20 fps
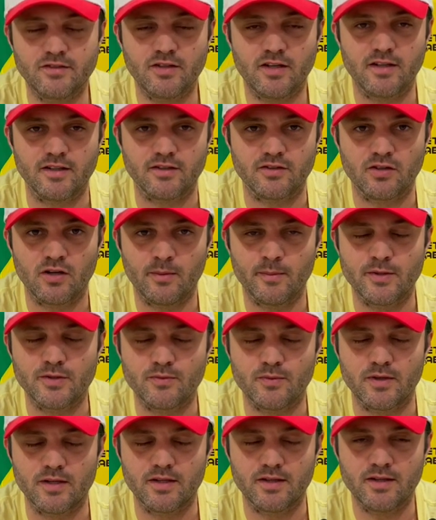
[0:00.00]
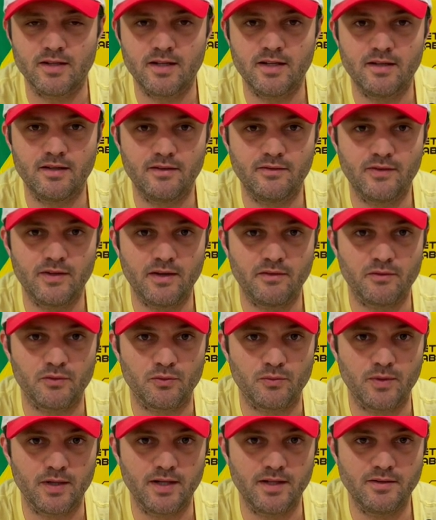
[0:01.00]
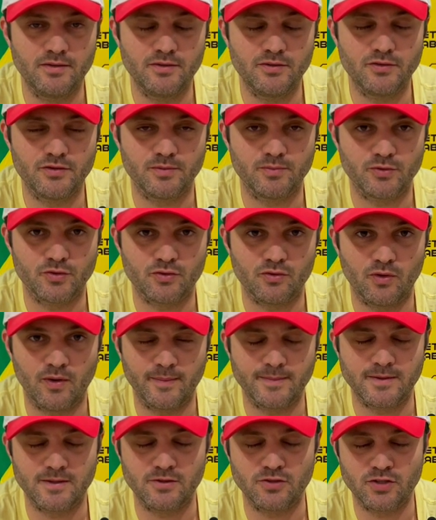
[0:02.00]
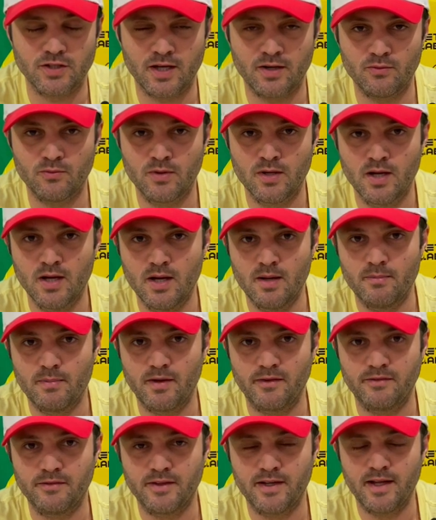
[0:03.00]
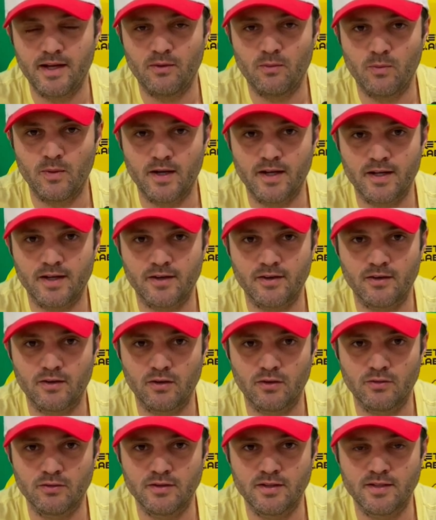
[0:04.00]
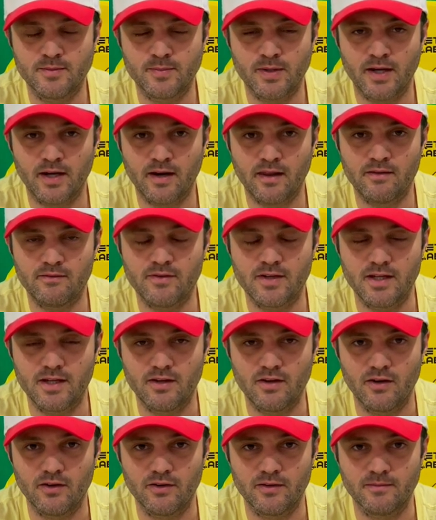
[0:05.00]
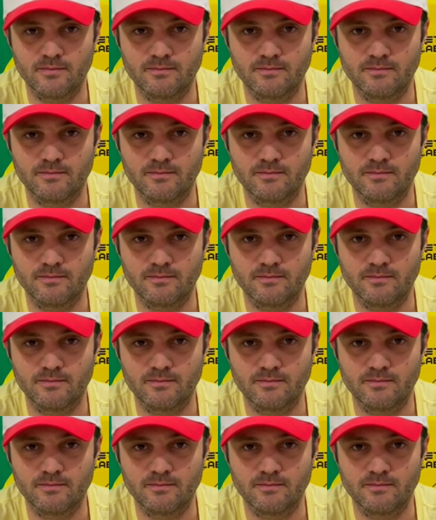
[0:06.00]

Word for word: know in the comments what you think and if you haven't already, do subscribe to the channel. But for now, we're going to conclude this part of the video.